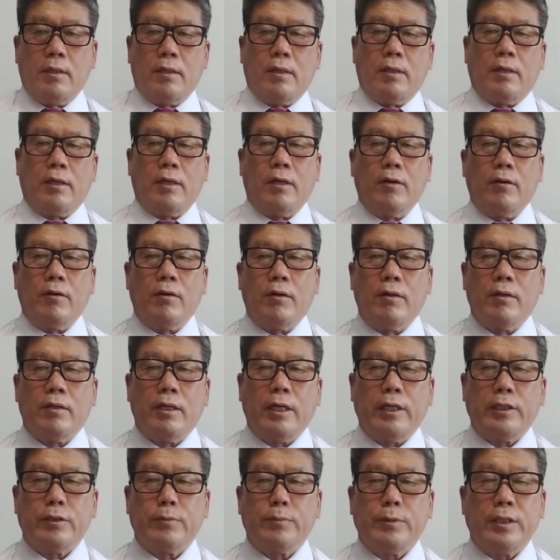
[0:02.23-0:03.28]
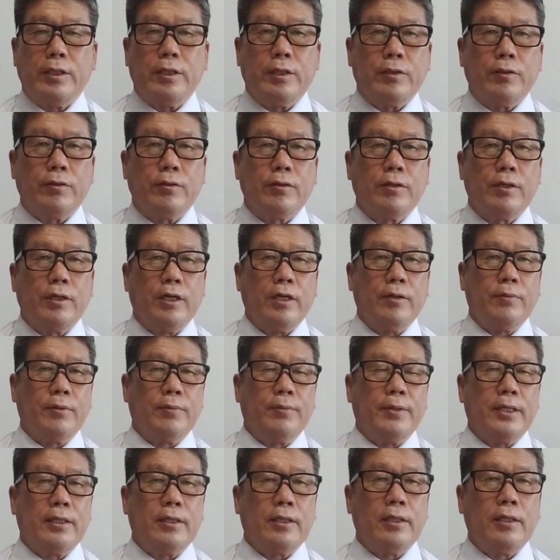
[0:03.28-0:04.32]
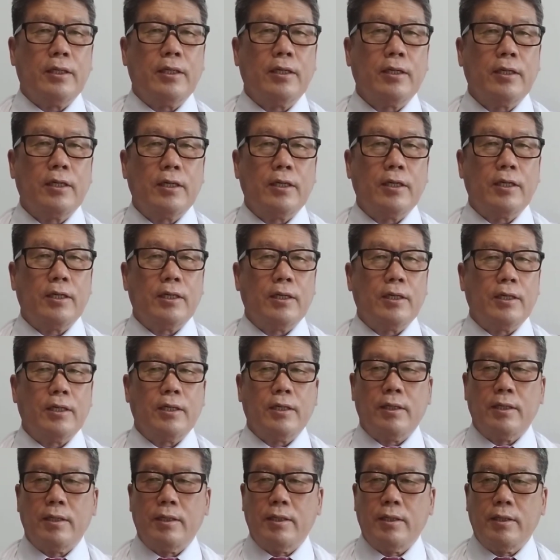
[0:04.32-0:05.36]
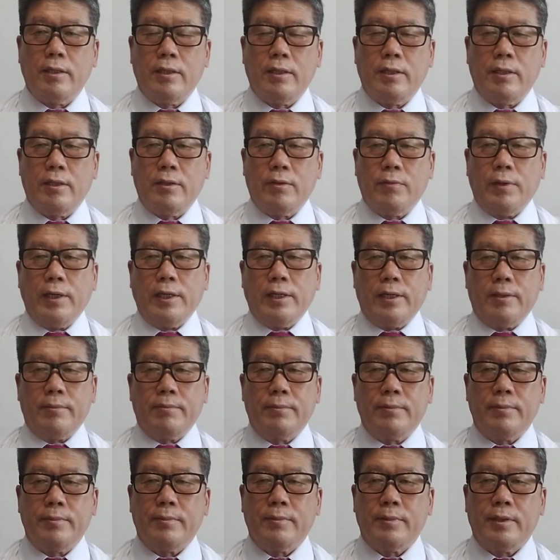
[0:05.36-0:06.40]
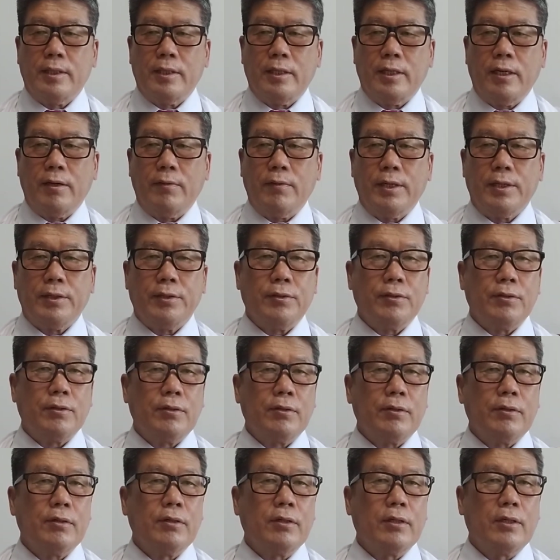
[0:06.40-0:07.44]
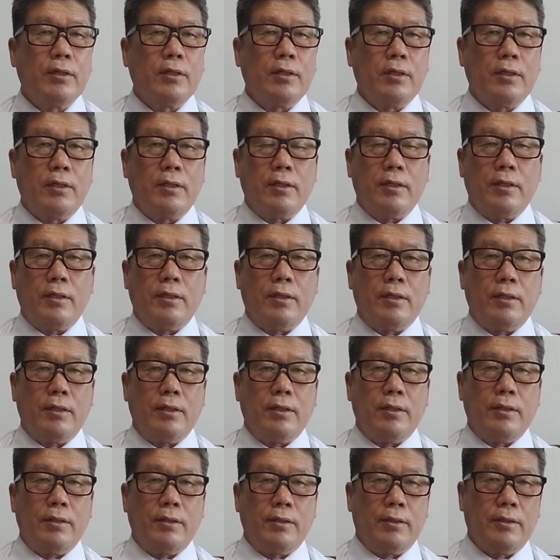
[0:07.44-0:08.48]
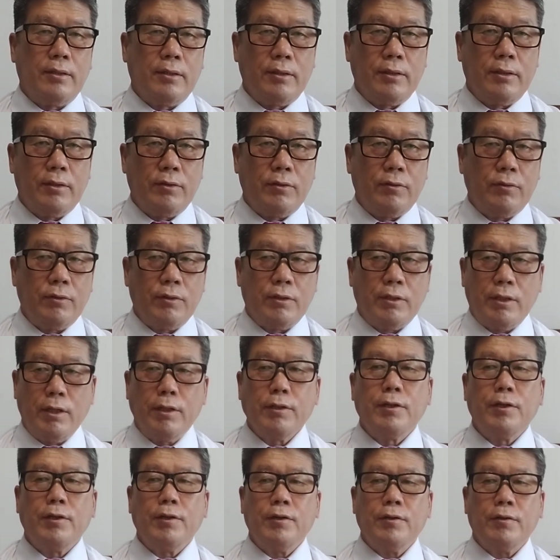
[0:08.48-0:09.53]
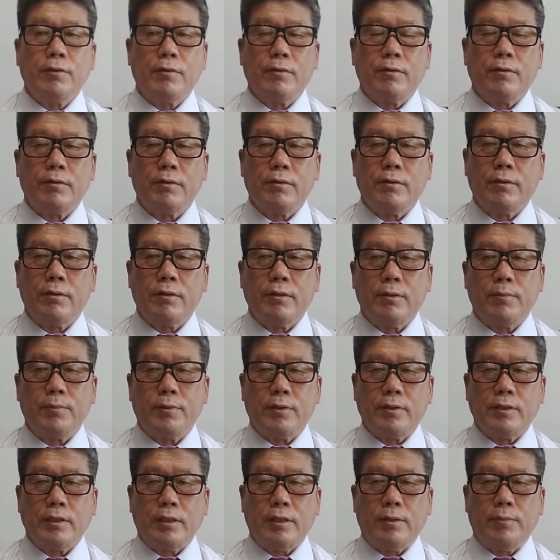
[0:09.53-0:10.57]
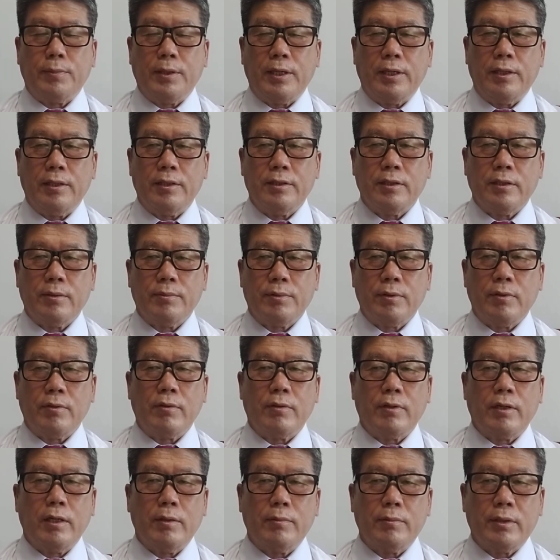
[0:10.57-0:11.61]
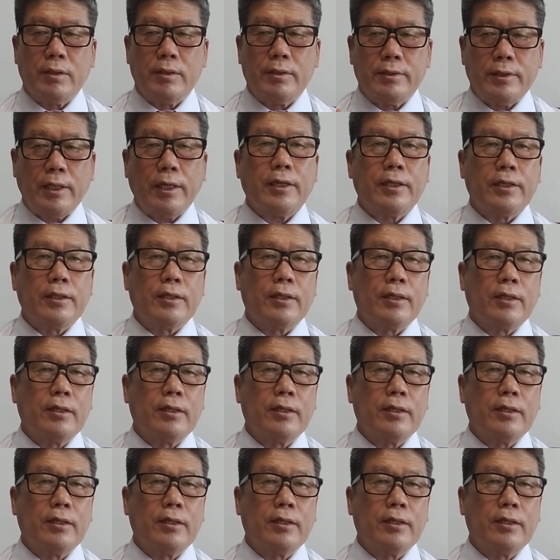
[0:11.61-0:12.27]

Hello, nice meeting you, everybody. Welcome. How are you? Uh, Continue the project financing program second.